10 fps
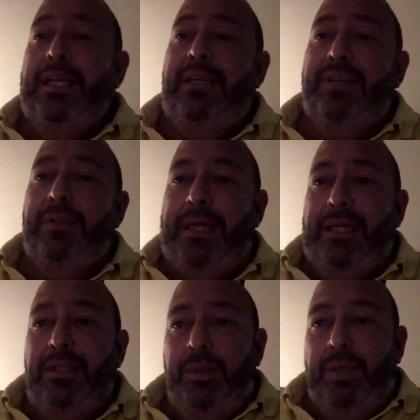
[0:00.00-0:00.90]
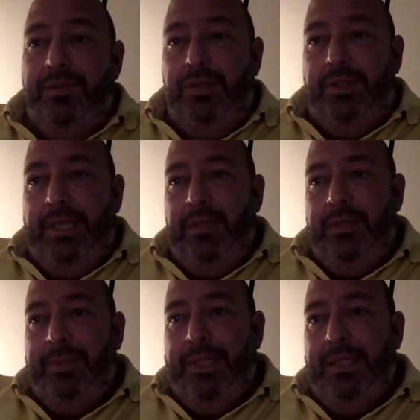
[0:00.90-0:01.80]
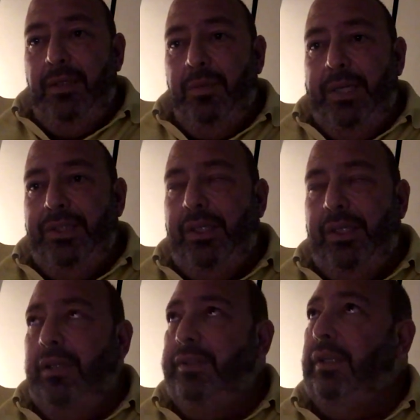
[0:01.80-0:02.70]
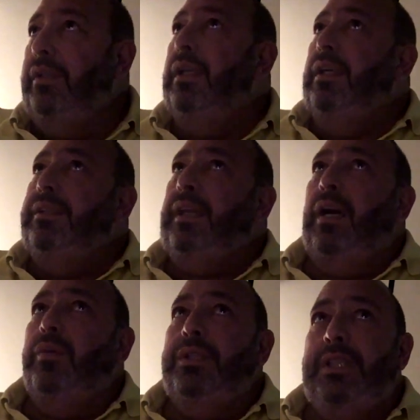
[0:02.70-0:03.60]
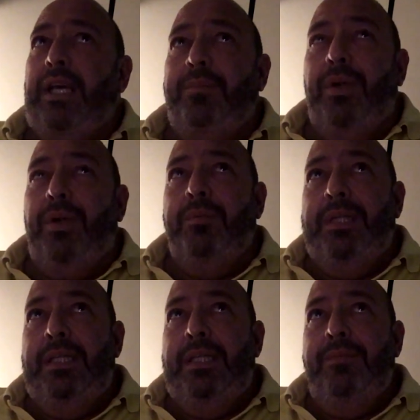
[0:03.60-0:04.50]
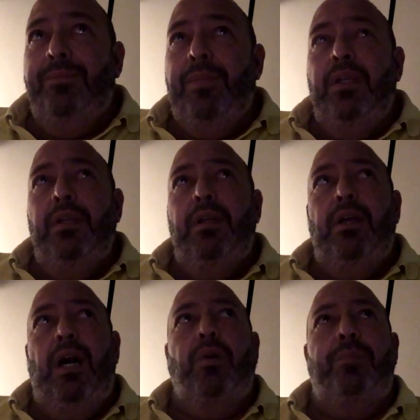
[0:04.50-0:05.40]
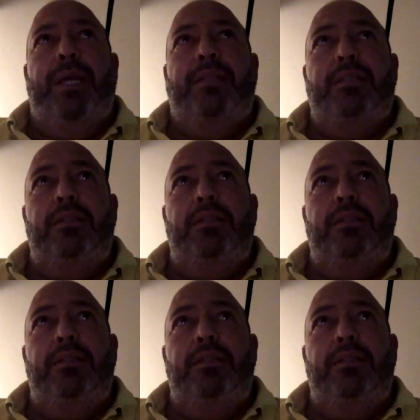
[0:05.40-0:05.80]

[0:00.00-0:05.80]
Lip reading: even money and 12 to 10, depending on where you go, you know? So I would say probably, I would bet,